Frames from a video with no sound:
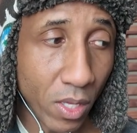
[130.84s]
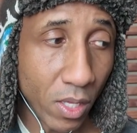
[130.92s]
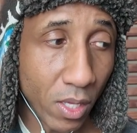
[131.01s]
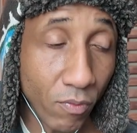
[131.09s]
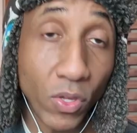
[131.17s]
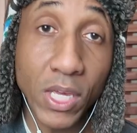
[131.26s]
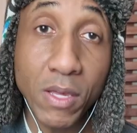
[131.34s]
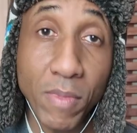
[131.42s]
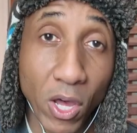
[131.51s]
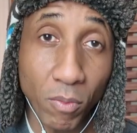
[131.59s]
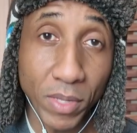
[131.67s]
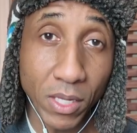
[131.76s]
If you
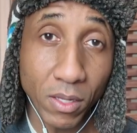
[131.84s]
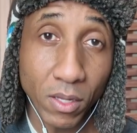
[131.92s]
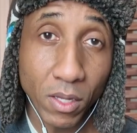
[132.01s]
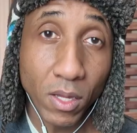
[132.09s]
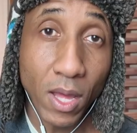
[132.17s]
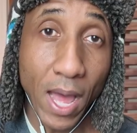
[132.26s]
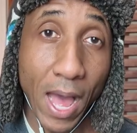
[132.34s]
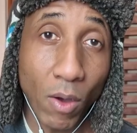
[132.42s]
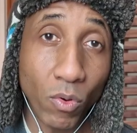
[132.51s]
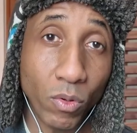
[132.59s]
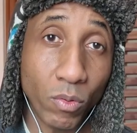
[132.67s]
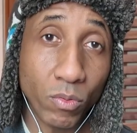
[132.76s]
email me,
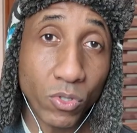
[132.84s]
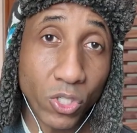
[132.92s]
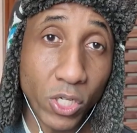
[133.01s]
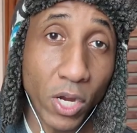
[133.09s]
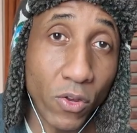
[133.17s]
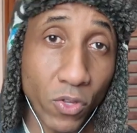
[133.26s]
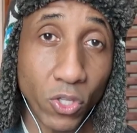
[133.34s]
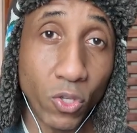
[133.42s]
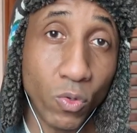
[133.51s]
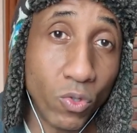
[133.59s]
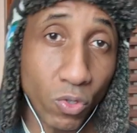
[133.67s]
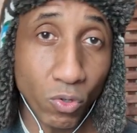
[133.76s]
I will share the
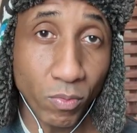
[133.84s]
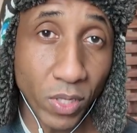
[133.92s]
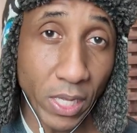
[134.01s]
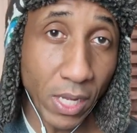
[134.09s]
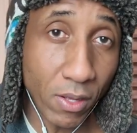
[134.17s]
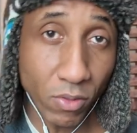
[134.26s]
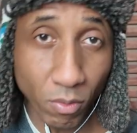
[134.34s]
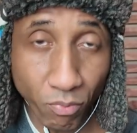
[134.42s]
YouTube link,